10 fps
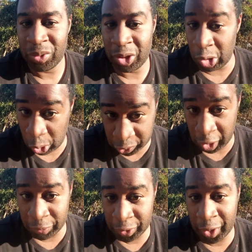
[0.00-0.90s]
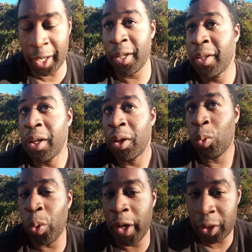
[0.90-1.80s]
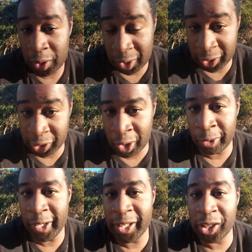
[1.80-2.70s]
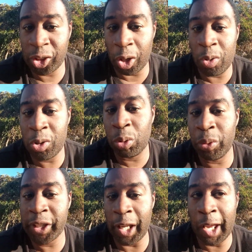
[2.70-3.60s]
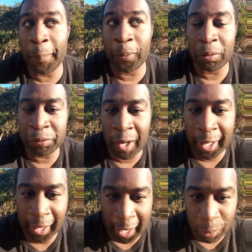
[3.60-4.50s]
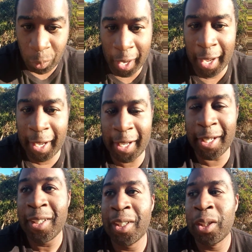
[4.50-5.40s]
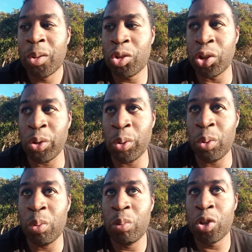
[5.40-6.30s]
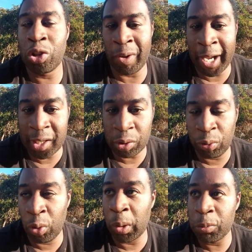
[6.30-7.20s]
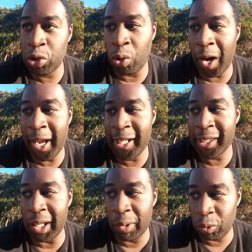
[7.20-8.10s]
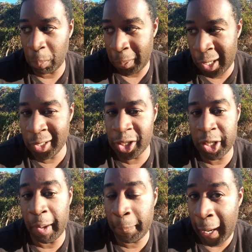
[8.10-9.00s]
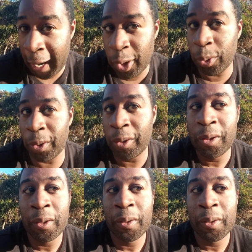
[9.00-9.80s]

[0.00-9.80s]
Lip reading: everything. With the series, Goku was able to find a way to transform twice and replenish that power.